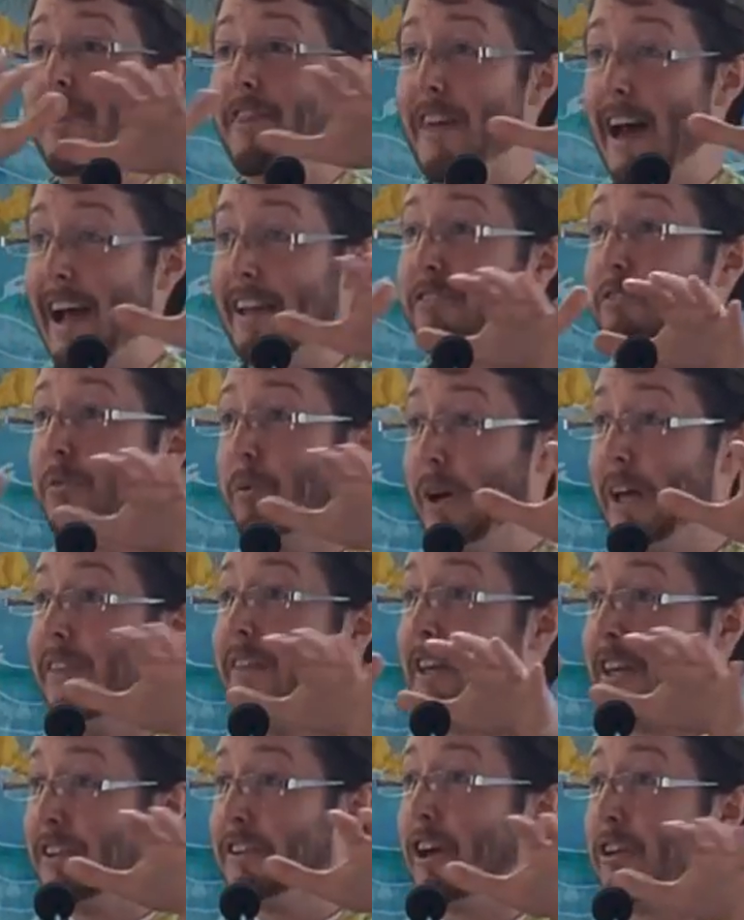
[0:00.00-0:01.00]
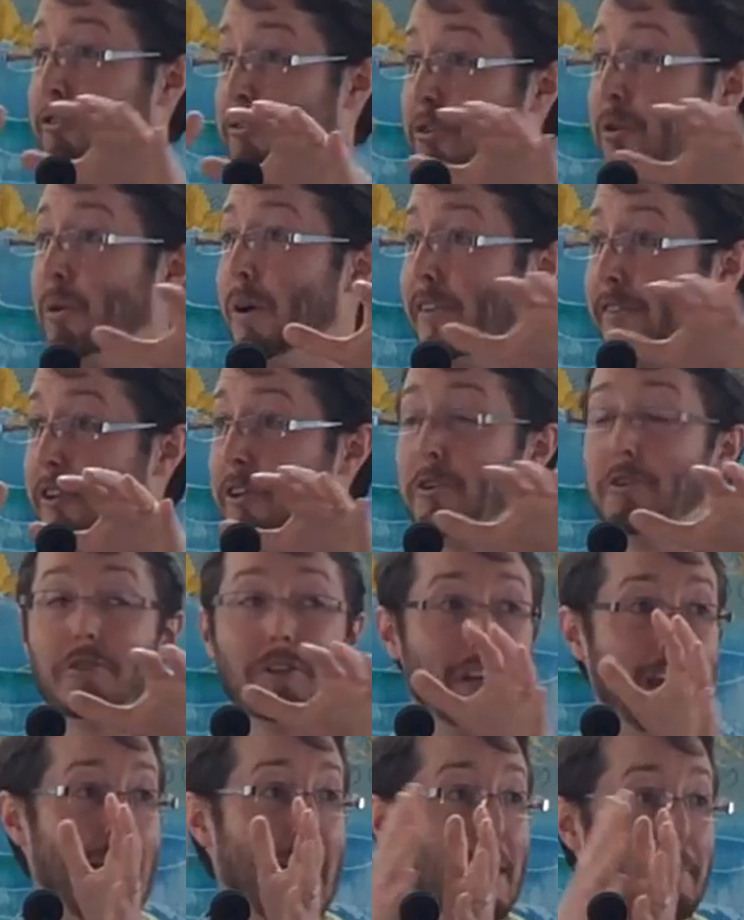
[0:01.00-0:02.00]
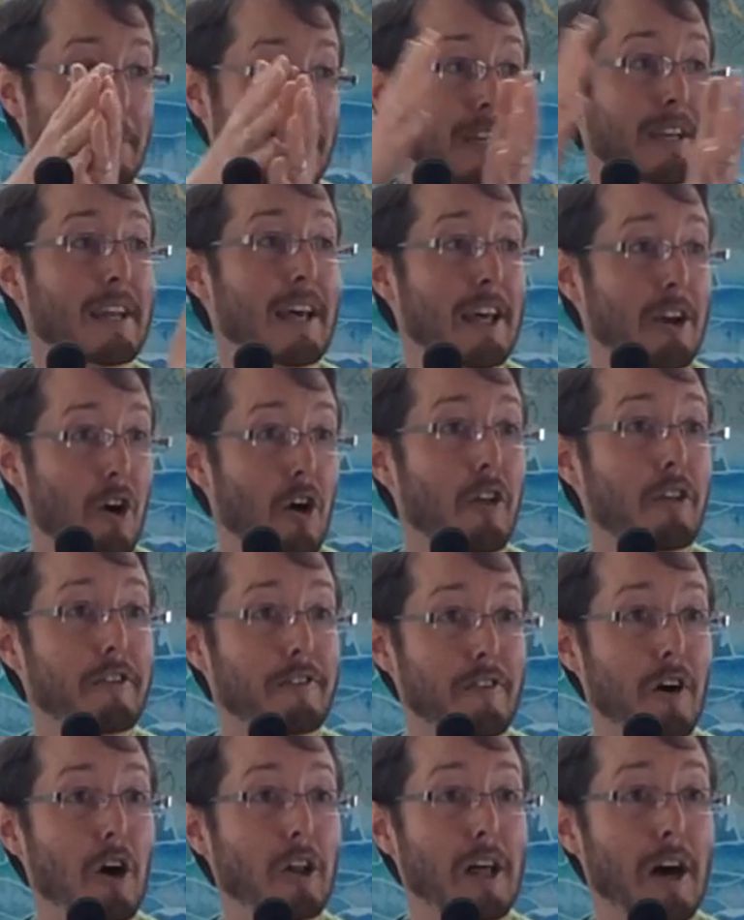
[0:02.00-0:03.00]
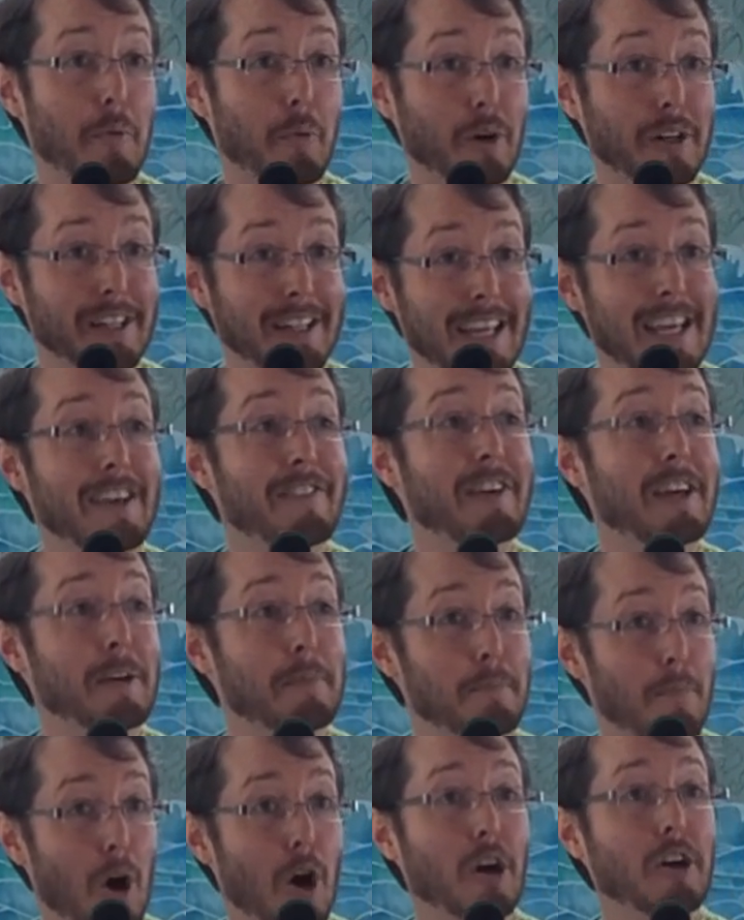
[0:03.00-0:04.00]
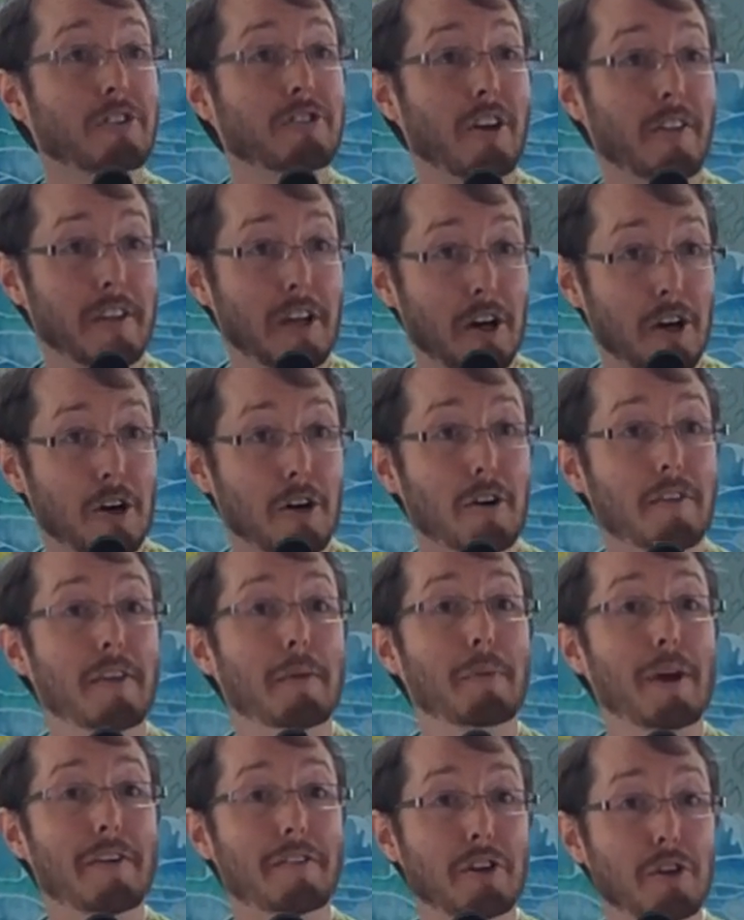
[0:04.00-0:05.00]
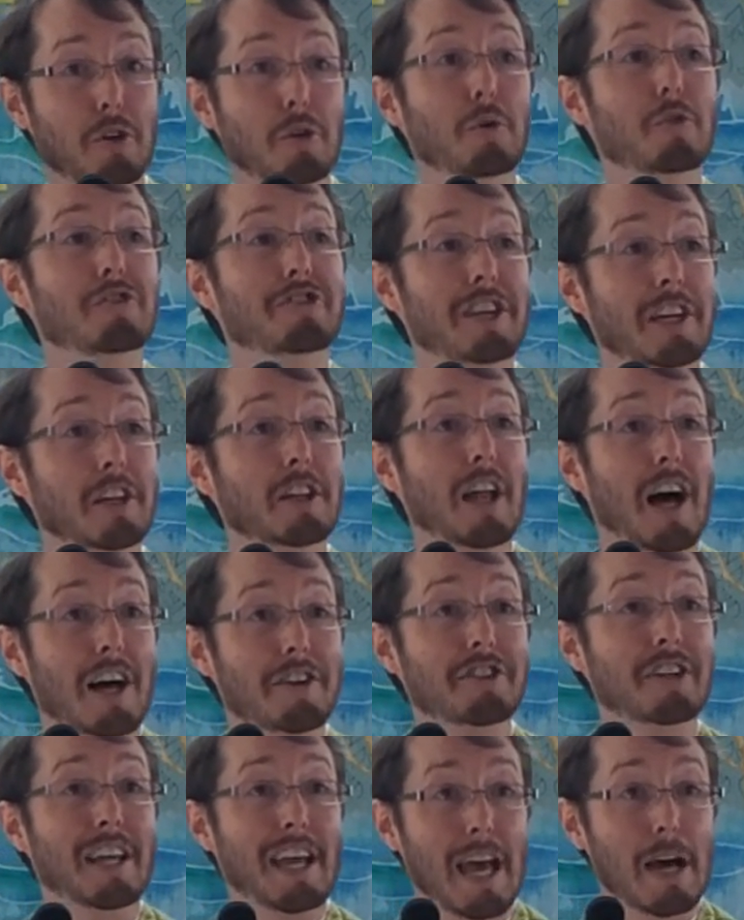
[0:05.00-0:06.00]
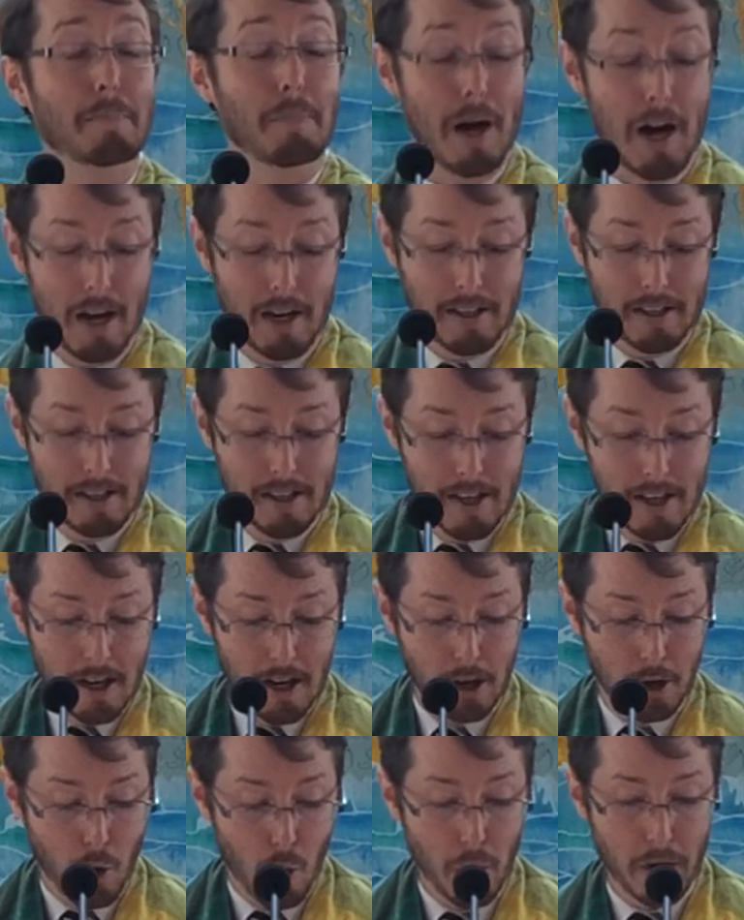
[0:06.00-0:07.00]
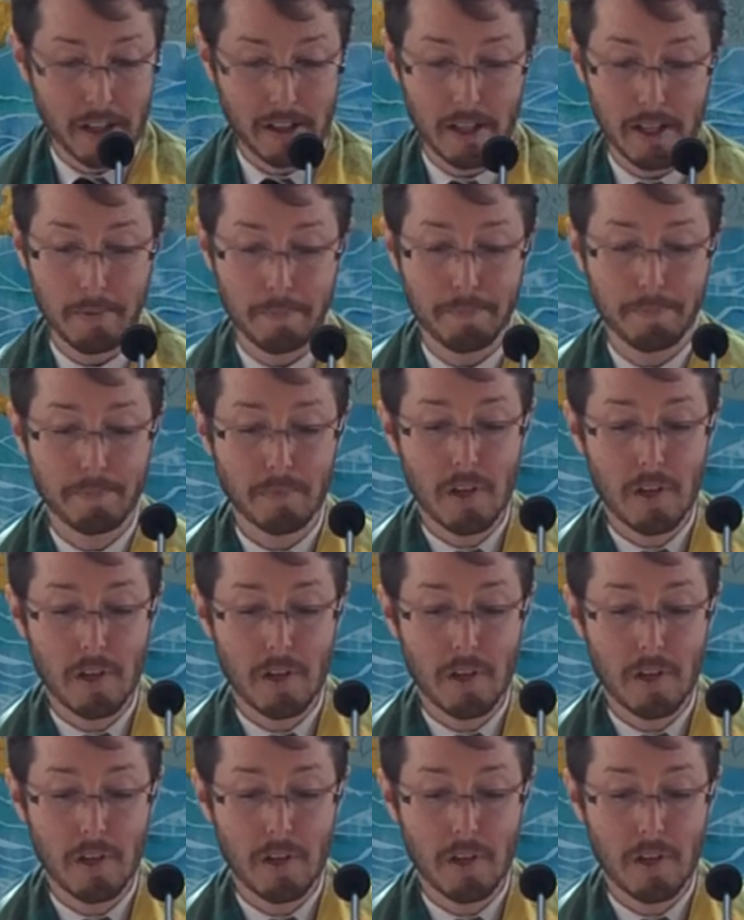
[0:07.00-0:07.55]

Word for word: That's when the Industrial Revolution happened and all the fallout. We're leaving marks on the earth that we have a new geologic epoch accordingly.